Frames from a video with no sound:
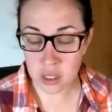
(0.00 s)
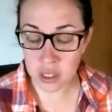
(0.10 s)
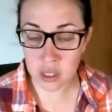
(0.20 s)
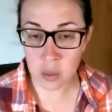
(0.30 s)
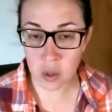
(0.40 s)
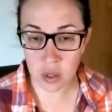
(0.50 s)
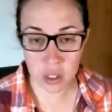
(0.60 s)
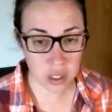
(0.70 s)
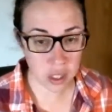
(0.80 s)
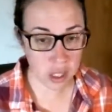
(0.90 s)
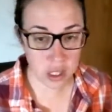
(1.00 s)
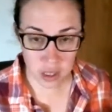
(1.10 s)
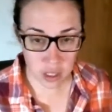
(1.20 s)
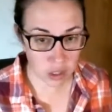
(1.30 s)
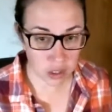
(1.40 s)
keyword and get it in
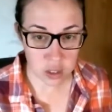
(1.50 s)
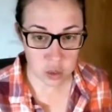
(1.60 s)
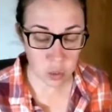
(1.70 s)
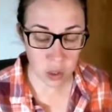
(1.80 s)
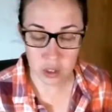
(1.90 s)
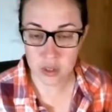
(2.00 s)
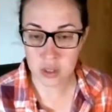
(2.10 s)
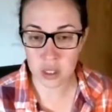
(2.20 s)
there at least once,